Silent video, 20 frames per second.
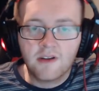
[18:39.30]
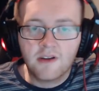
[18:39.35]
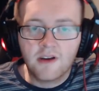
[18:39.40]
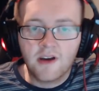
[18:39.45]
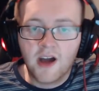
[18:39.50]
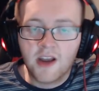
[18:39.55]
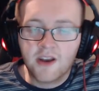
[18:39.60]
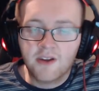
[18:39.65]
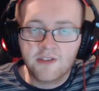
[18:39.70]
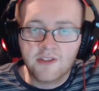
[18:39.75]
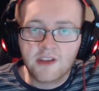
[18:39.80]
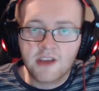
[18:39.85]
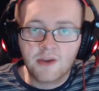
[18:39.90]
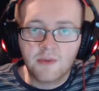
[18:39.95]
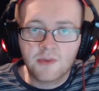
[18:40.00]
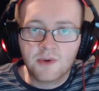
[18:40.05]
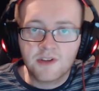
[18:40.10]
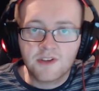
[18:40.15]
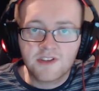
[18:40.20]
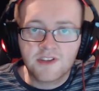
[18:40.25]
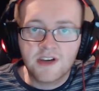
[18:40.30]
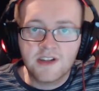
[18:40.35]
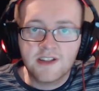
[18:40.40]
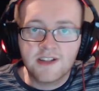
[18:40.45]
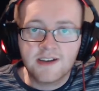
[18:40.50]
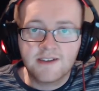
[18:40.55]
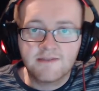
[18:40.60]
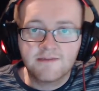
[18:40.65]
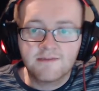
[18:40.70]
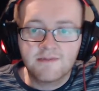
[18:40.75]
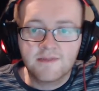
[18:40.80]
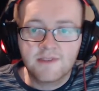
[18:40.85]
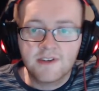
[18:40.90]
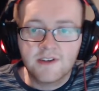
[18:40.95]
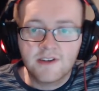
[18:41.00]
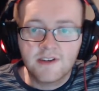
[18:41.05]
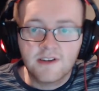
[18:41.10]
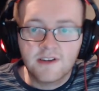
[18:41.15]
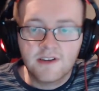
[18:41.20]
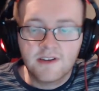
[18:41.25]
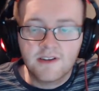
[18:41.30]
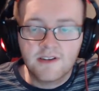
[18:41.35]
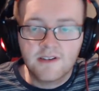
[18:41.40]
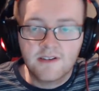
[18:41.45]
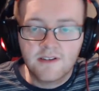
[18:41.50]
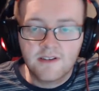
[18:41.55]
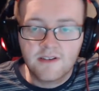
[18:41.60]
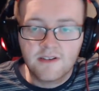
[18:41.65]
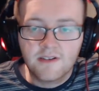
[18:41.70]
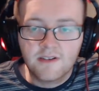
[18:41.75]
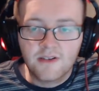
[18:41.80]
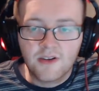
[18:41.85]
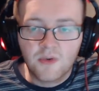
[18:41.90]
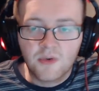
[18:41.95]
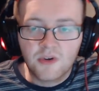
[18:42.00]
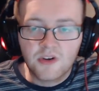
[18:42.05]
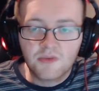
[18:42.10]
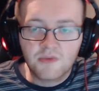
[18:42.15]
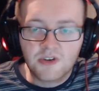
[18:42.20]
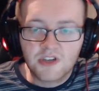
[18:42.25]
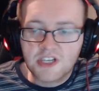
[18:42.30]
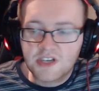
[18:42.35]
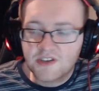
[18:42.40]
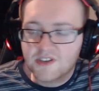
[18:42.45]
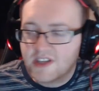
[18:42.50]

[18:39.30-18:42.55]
I don't think it was either. What do you think?